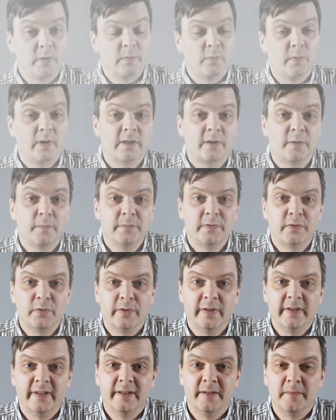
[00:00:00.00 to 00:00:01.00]
and welcome to
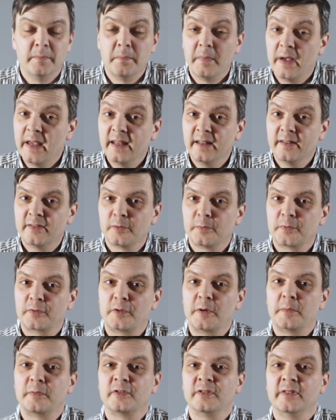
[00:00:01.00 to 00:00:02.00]
the May
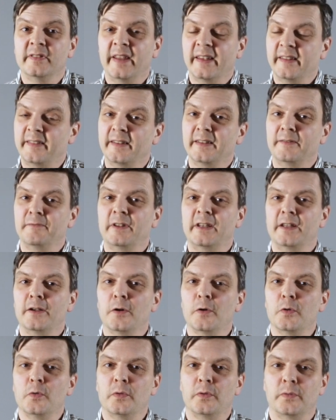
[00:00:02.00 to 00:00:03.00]
subscription tasting
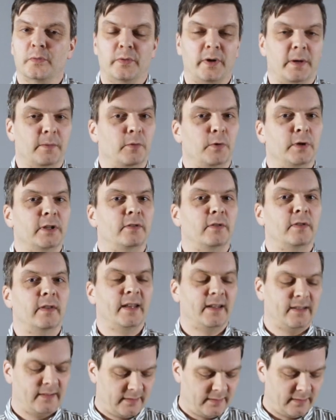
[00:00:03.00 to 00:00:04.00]
video where I'm going to
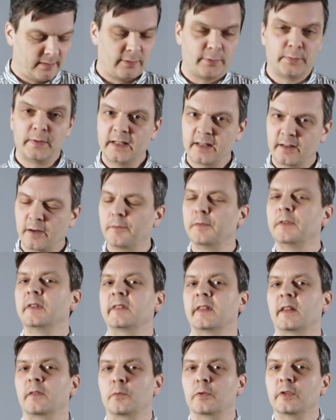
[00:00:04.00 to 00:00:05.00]
taste the 3
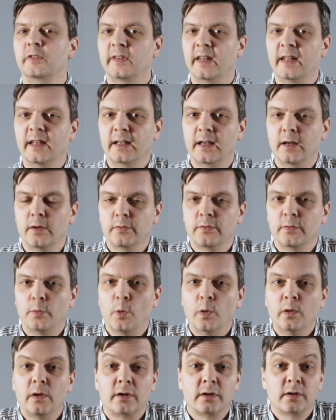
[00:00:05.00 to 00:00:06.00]
coffees that we're sending out to
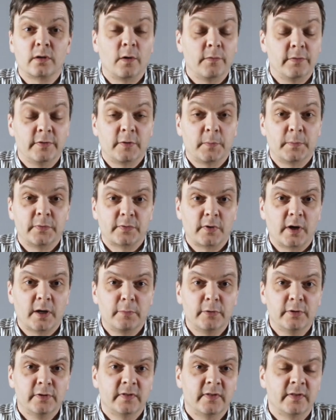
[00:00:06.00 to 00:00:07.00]
all our coffee
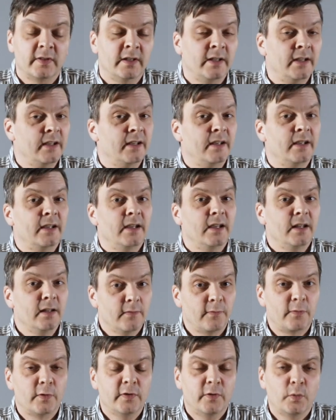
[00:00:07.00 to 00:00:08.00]
subscribers in
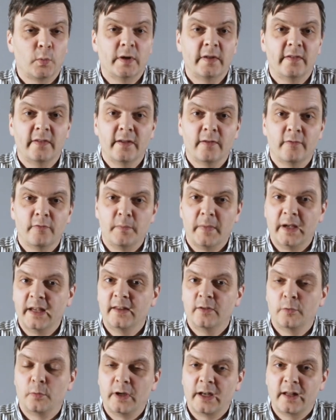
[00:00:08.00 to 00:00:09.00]
the first Wednesday of May
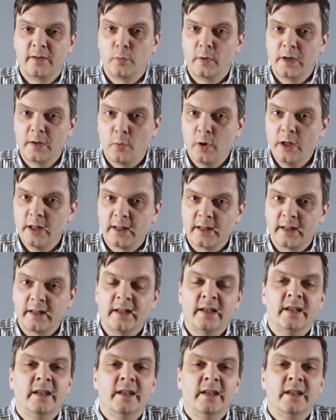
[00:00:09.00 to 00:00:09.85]
2021.